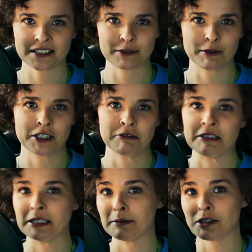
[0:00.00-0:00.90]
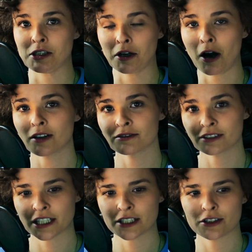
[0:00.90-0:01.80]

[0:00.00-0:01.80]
especially when it comes to conflict.